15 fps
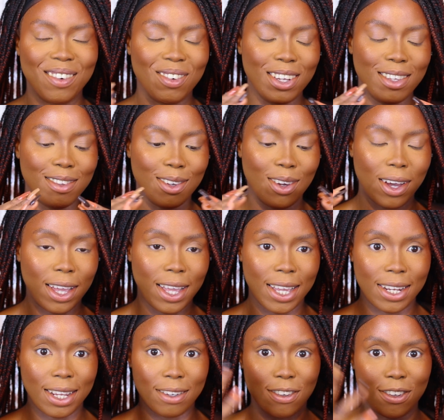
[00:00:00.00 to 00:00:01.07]
I'm going to go
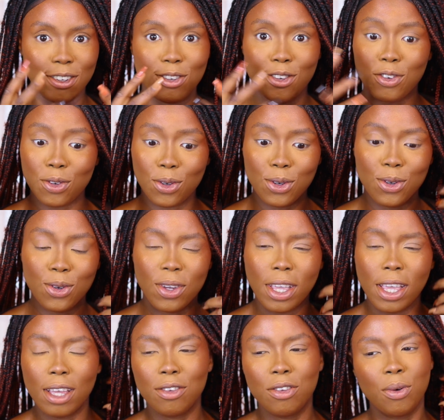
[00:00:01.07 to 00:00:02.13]
ahead and just show you
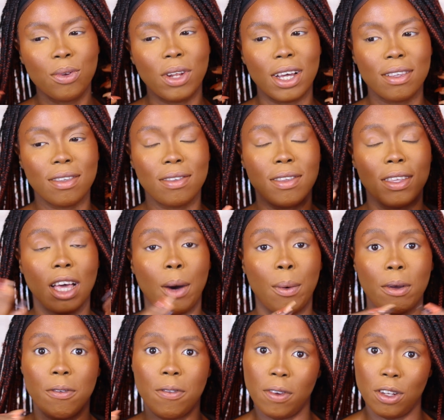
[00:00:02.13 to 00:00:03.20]
in case you would like to see how
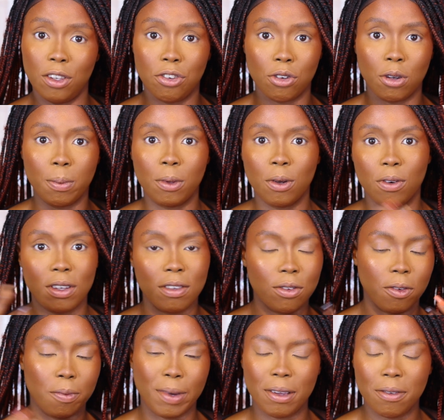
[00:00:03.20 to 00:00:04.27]
I finish up the
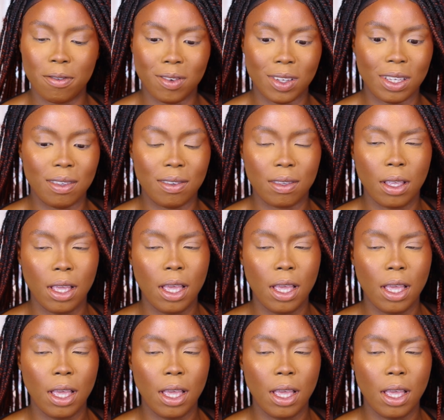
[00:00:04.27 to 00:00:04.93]
rest of my face.